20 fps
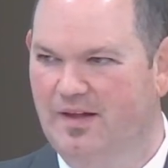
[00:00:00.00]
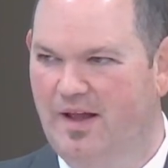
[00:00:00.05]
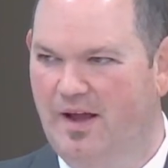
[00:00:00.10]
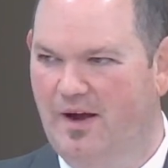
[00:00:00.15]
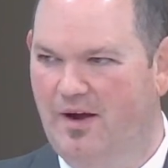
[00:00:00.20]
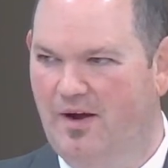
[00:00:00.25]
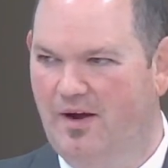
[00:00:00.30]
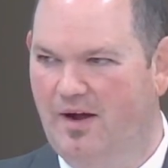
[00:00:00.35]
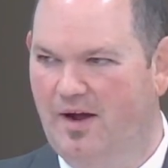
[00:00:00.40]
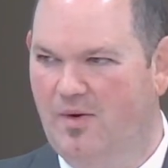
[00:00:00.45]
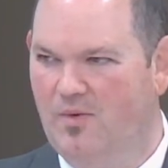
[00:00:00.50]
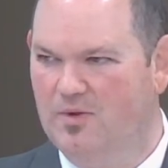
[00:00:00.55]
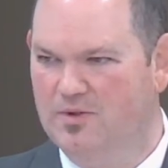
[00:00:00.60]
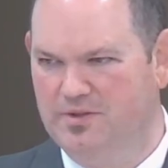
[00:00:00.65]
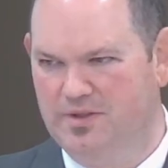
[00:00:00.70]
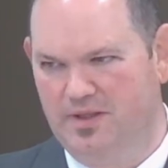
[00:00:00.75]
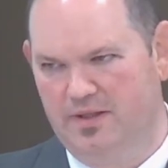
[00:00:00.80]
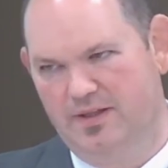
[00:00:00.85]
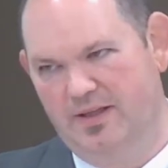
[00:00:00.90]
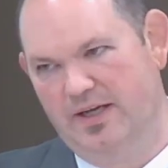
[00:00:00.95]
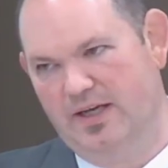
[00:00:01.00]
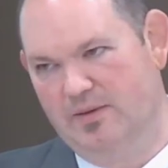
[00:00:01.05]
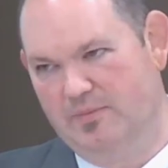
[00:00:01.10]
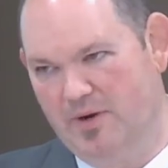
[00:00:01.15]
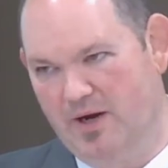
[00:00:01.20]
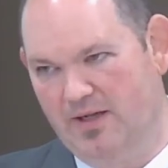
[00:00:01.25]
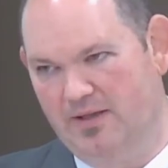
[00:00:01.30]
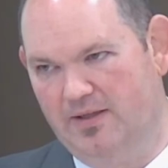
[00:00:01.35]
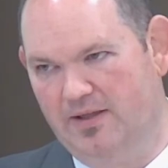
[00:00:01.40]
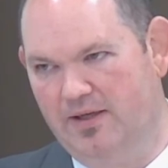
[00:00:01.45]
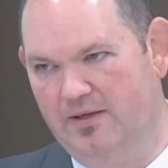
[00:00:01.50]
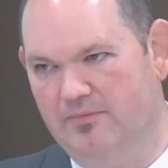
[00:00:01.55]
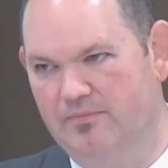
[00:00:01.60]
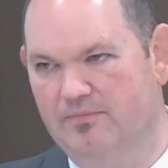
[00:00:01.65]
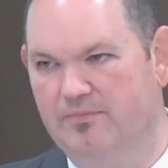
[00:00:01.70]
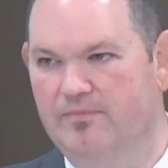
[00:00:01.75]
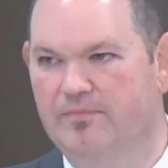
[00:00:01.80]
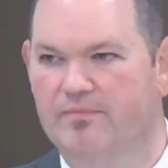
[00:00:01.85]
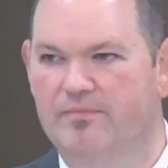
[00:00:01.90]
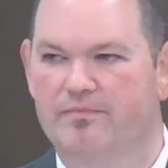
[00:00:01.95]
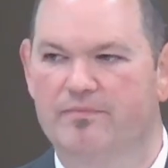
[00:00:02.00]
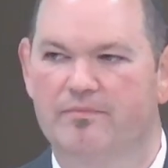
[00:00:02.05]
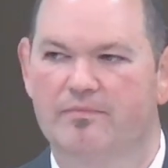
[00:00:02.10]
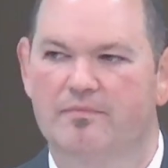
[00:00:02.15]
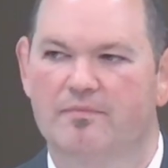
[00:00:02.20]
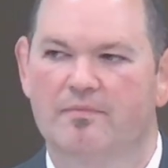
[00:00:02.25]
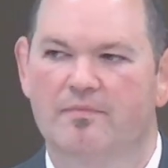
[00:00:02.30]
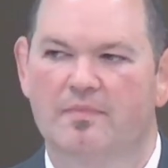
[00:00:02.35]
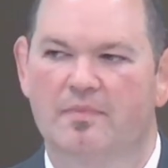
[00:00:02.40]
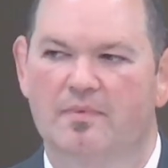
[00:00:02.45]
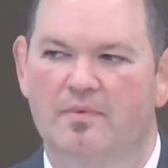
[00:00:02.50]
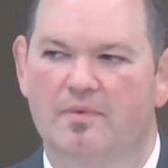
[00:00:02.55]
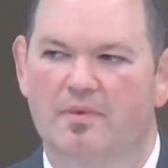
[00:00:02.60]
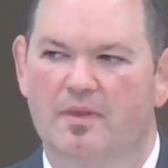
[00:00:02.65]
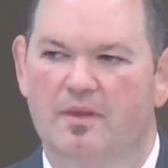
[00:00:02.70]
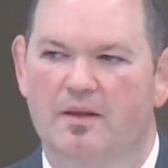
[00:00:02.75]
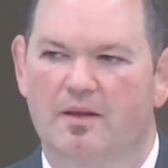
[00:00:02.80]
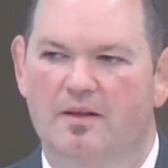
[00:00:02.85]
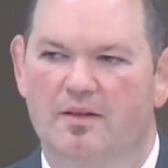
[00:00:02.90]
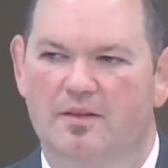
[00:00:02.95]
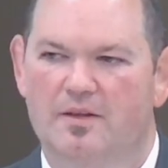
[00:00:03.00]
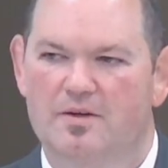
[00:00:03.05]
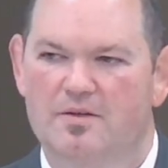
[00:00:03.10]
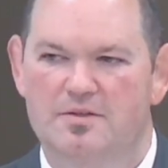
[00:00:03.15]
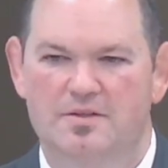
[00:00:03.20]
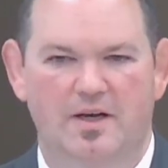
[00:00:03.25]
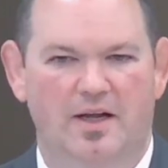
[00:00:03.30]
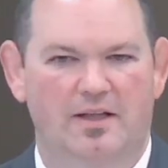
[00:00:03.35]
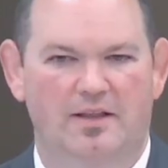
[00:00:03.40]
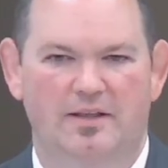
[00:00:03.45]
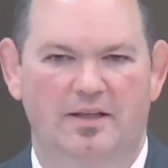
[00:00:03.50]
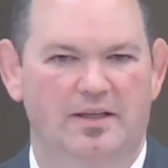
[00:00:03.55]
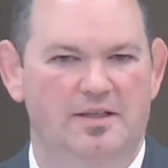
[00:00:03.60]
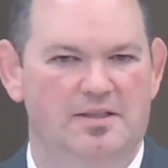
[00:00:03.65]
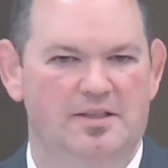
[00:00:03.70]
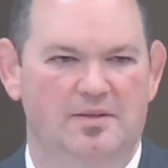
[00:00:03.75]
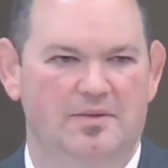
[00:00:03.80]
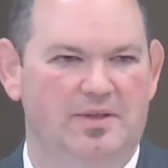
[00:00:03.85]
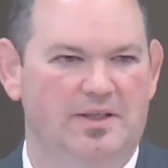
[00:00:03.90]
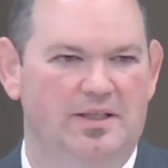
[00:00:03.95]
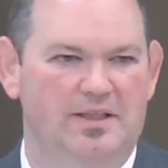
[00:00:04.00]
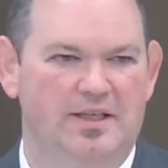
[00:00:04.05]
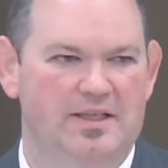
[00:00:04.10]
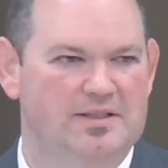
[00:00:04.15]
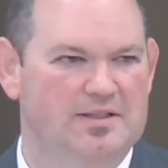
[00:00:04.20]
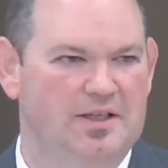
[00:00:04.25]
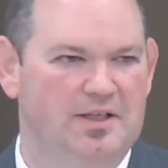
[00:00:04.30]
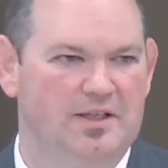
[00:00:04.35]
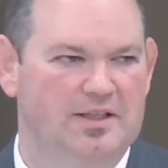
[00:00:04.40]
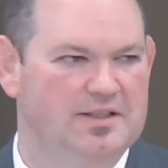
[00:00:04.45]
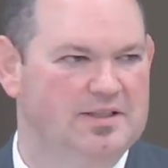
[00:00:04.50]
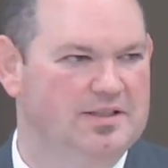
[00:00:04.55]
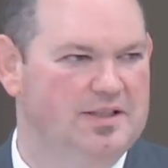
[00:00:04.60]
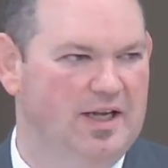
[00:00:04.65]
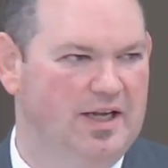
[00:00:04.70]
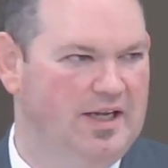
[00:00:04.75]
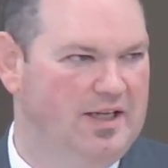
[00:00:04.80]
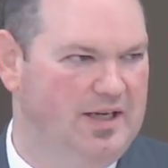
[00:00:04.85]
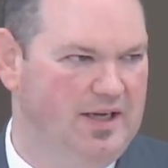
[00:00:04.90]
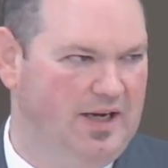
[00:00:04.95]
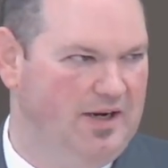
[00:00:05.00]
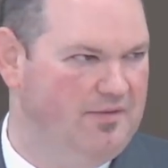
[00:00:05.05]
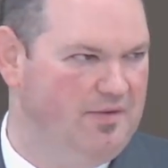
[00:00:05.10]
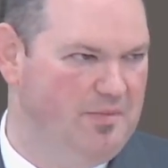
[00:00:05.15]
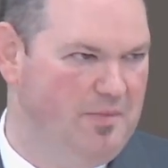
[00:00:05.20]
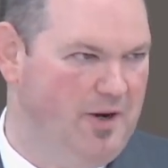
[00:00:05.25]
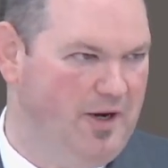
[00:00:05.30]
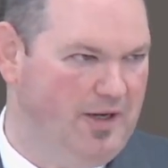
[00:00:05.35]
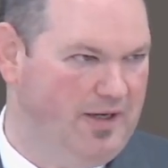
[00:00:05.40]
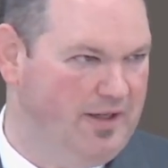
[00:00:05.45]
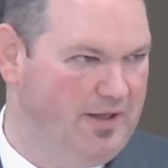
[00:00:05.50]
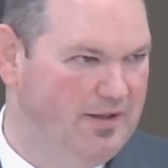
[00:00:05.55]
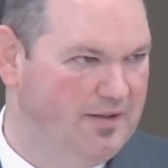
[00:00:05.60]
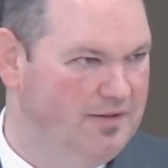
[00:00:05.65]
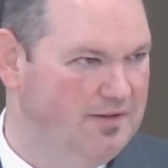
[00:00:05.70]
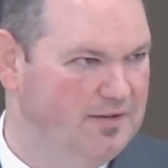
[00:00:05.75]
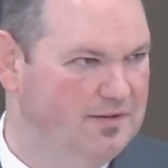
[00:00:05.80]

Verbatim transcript: Now, I want you to think about that. Those are not things that we necessarily say to everybody.